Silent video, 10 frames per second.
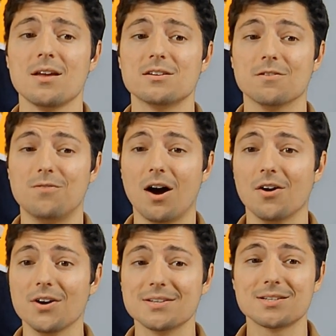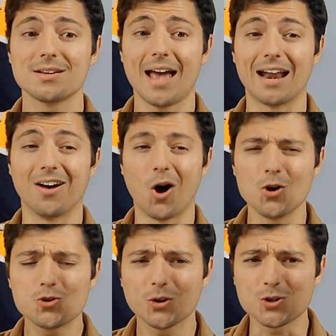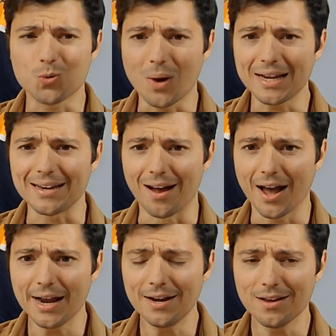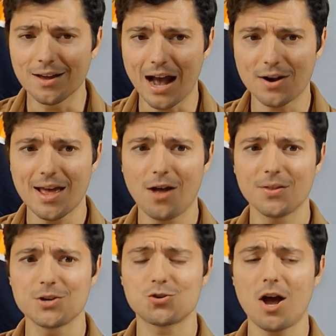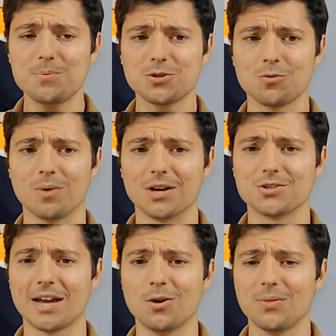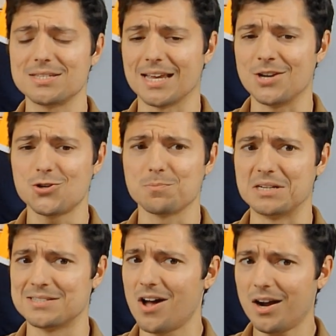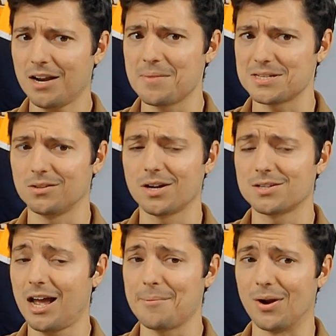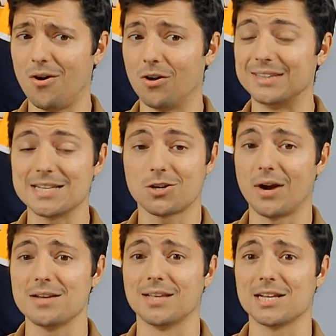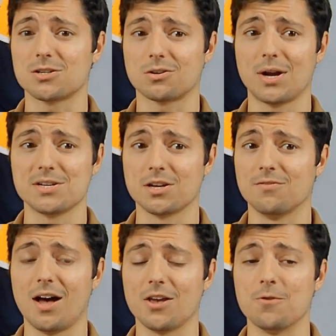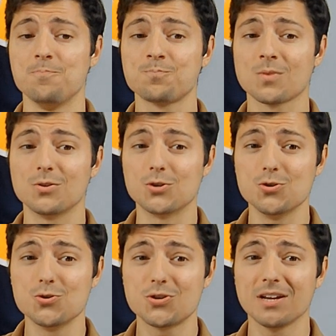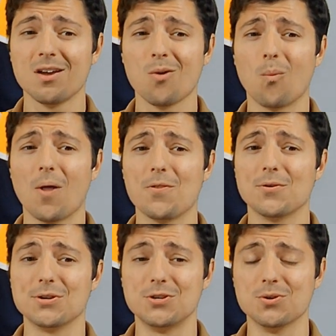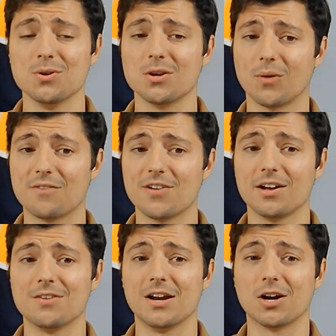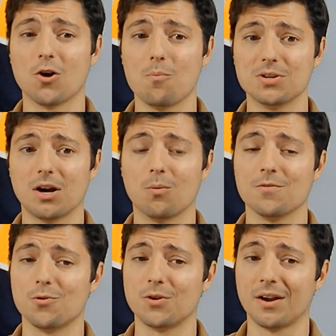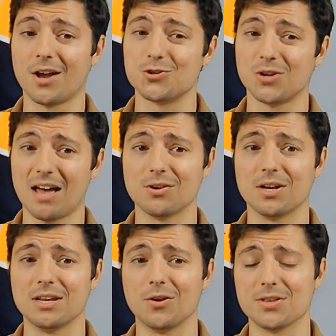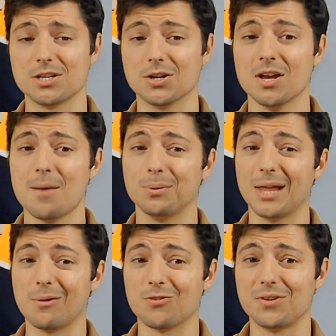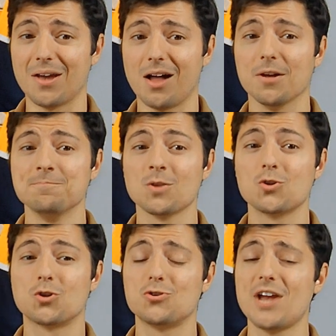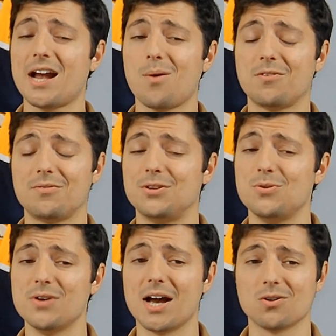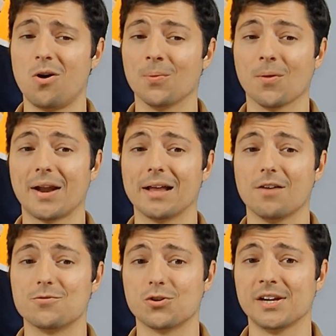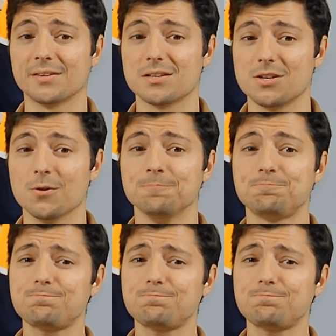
Tavares at 129? How the hell did he drop so much? I know he's injured, but he's not going to miss a lot of time at all. That's crazy. That's crazy good value. Nichushkin, 132, great value there. Kopitar, 149, should have a good year this year playing with Fiala. Trocheck at 152. You guys all know that I love Trocheck this year.